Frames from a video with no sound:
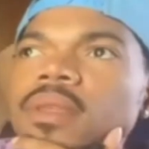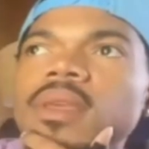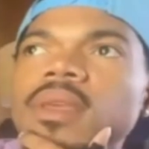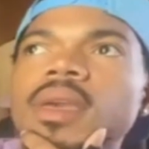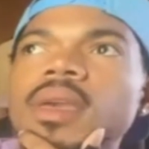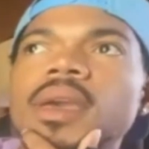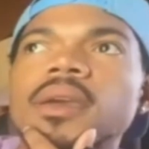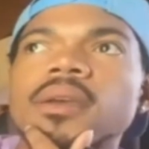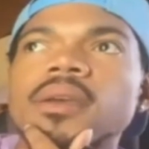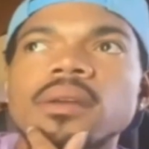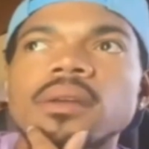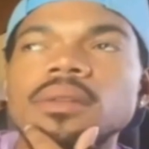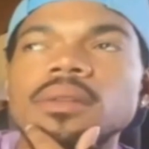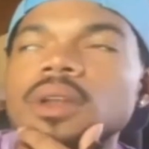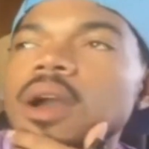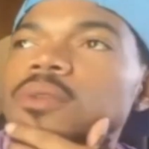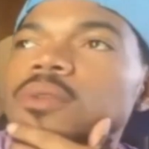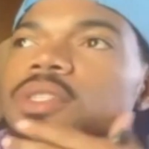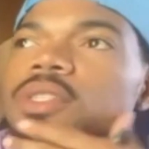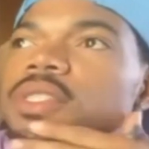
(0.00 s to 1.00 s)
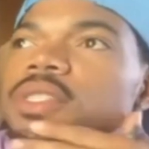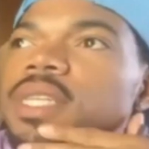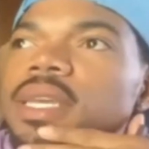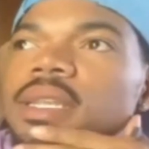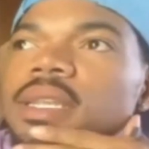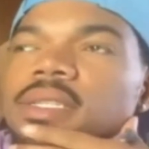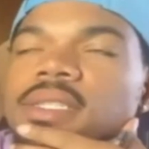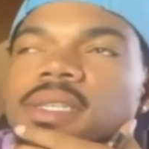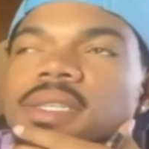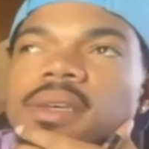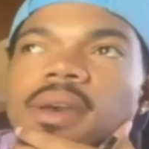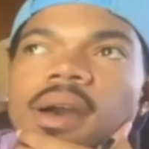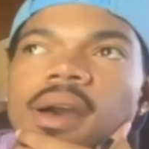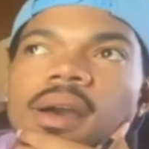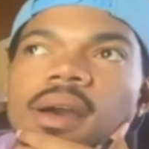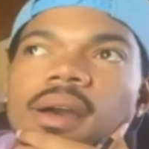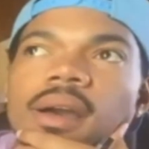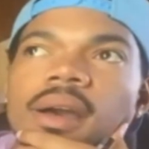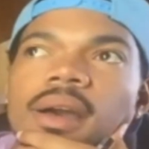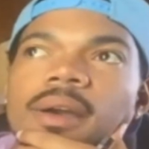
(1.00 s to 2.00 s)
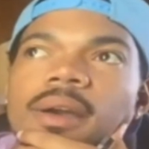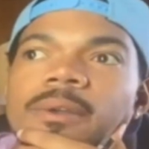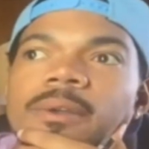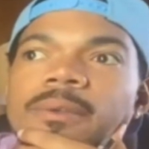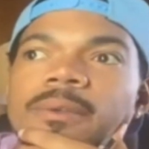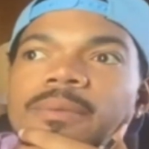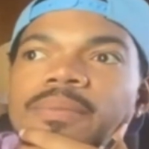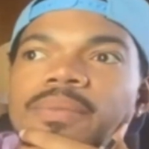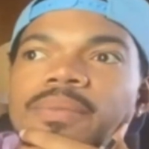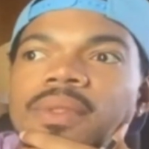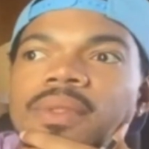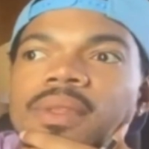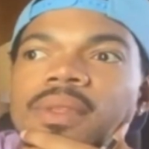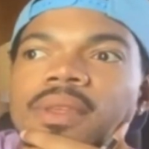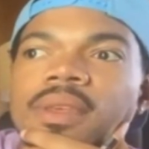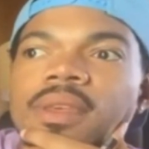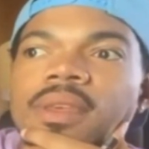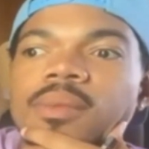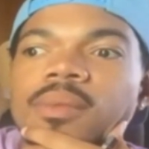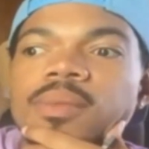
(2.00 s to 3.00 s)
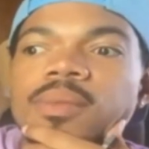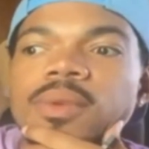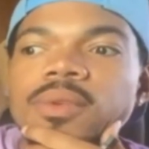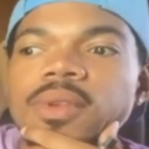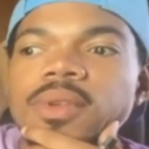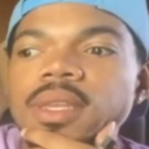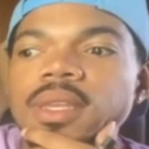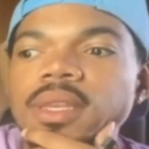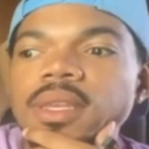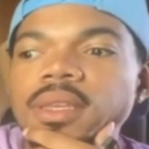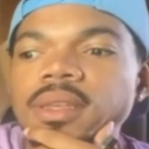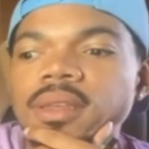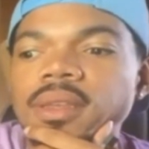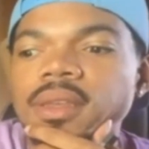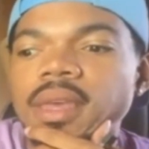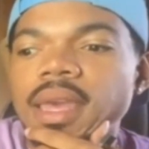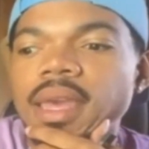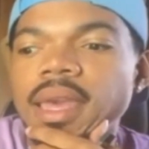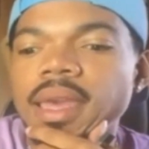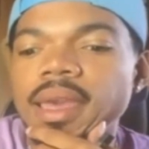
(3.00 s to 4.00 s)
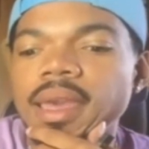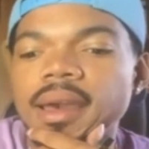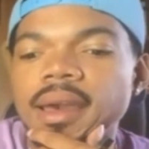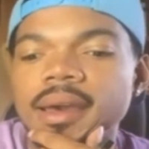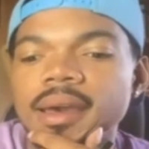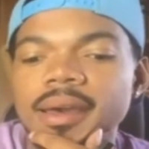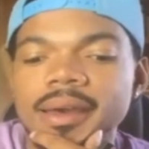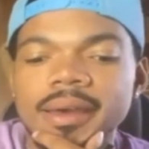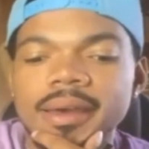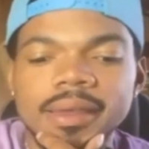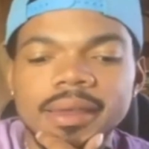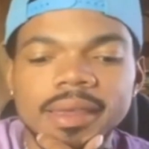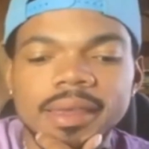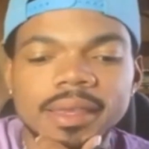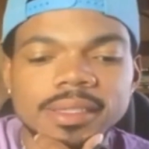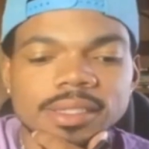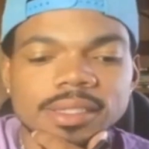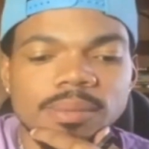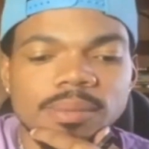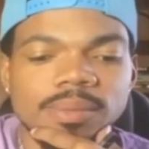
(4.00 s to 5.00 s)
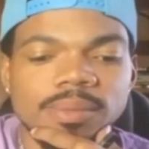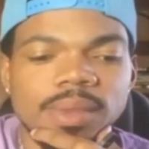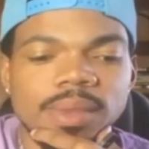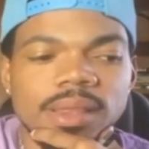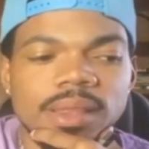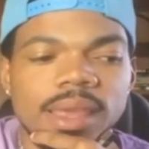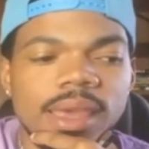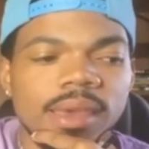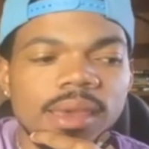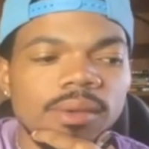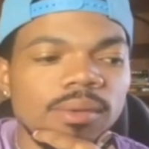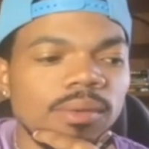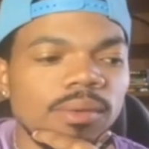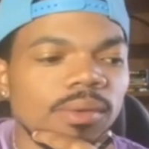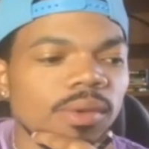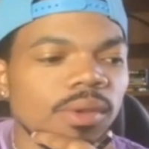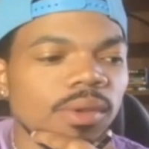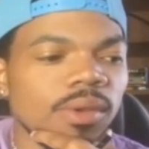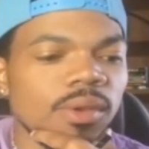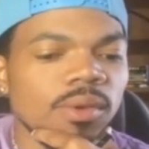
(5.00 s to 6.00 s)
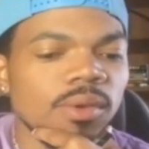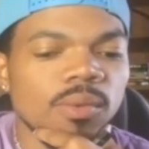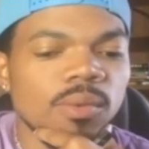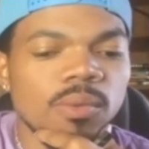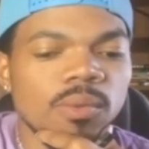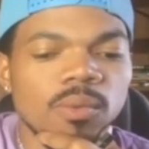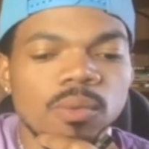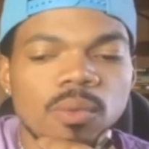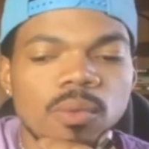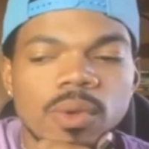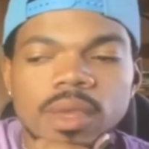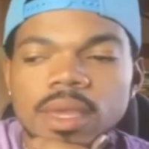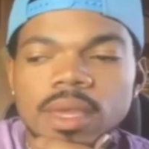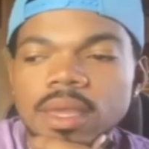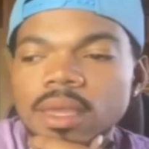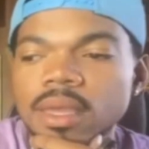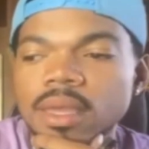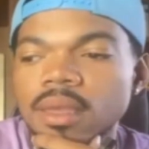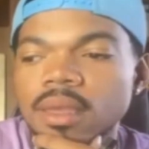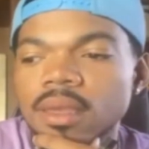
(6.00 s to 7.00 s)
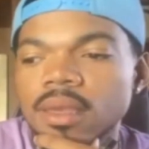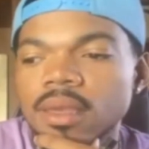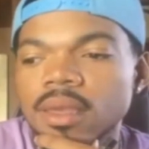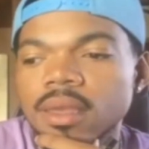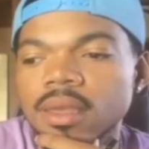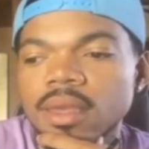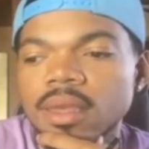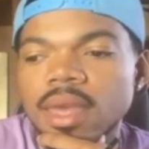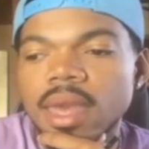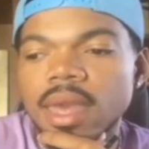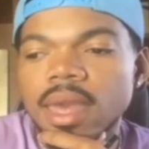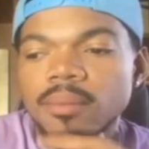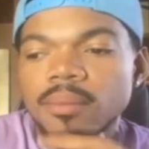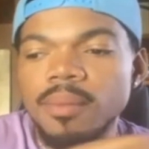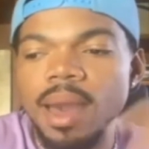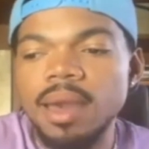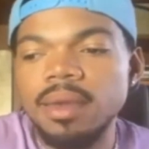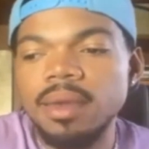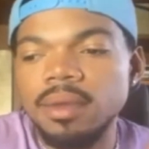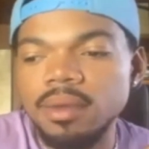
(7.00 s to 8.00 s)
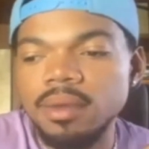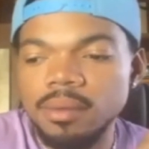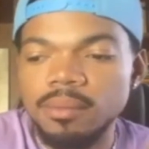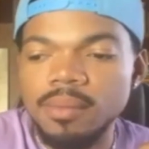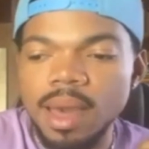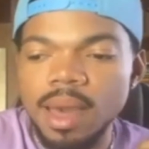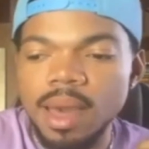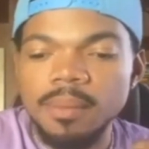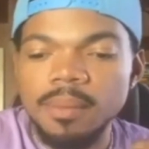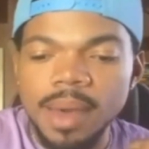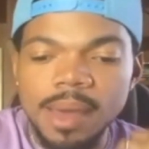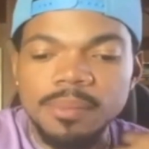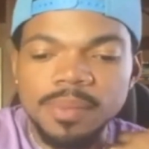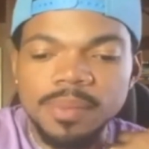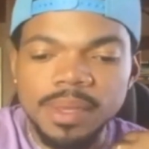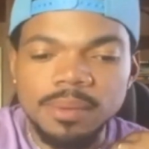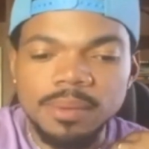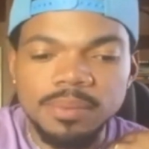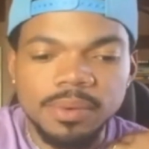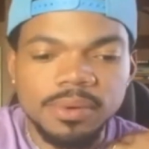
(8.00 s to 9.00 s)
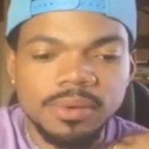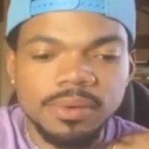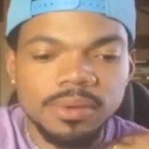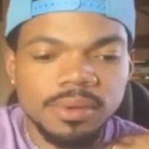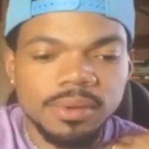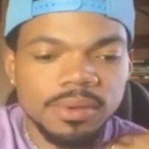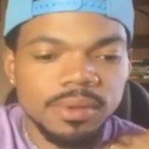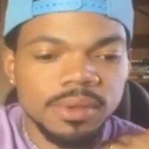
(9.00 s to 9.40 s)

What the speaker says: Yeah, no, I was just saying it's a community is something that we, my people,